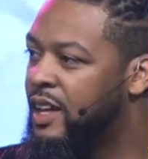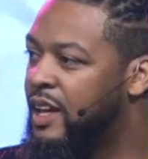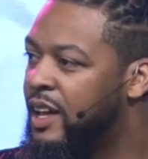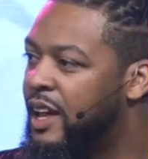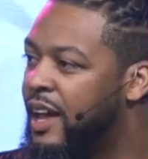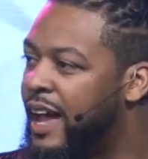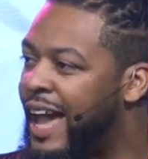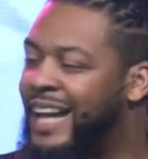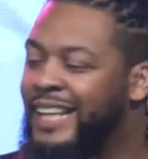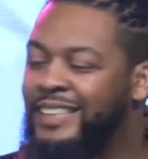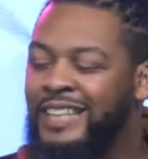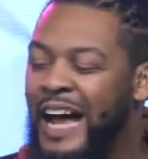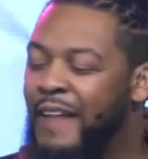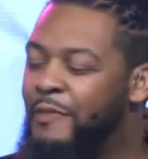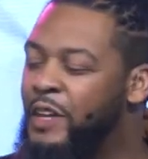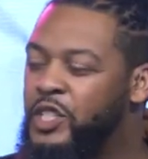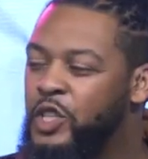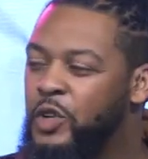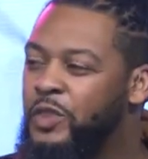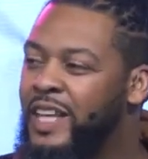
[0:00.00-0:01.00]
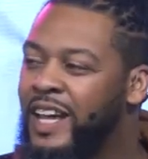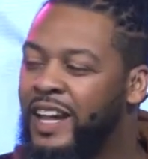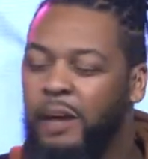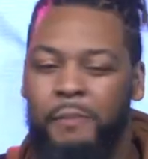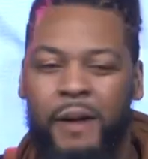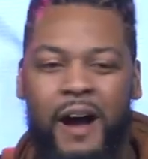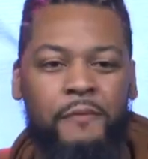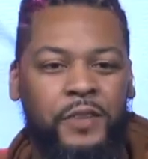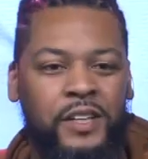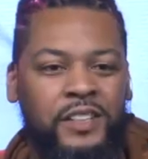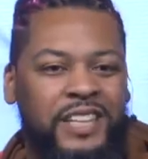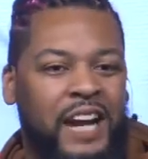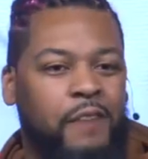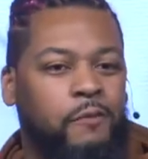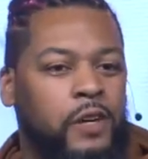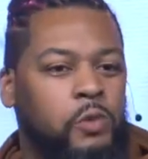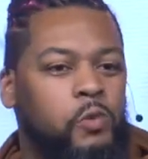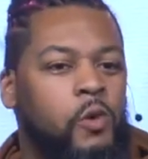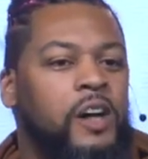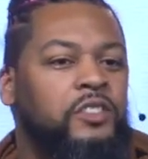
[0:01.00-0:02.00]
And it's not that you think about this every
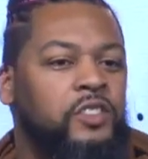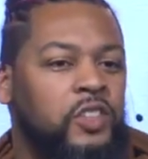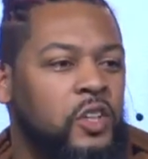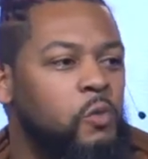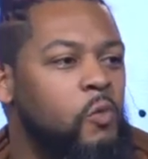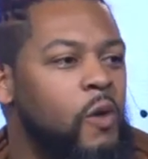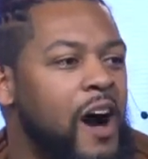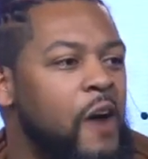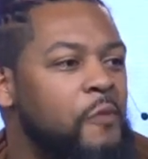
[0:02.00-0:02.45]
once in a while,